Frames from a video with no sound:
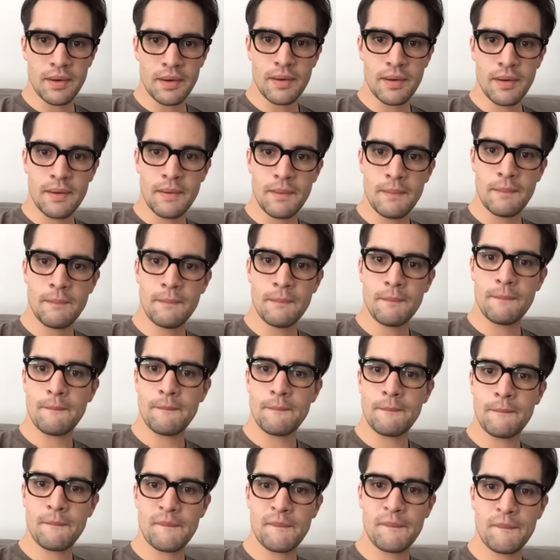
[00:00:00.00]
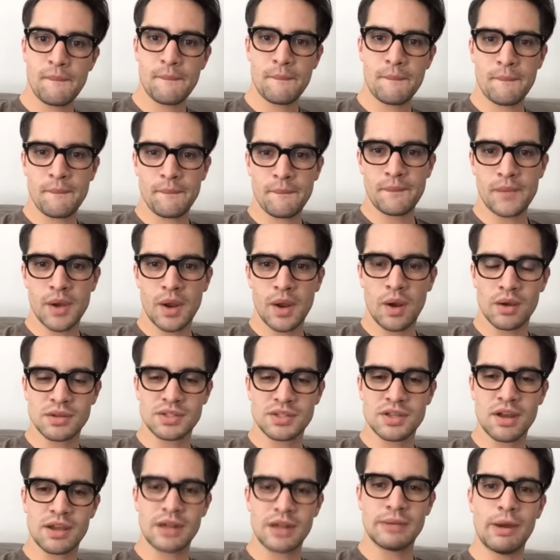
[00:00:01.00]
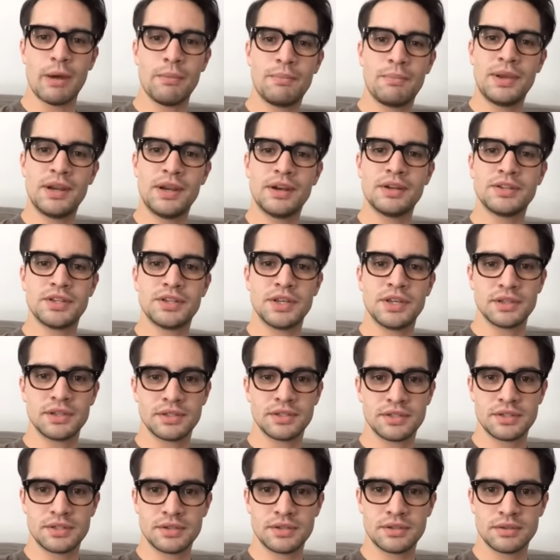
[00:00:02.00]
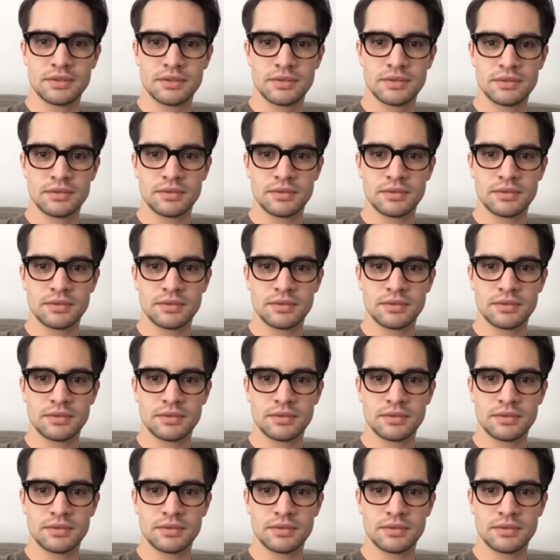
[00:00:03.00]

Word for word: Um, oh, I was talking about piercings.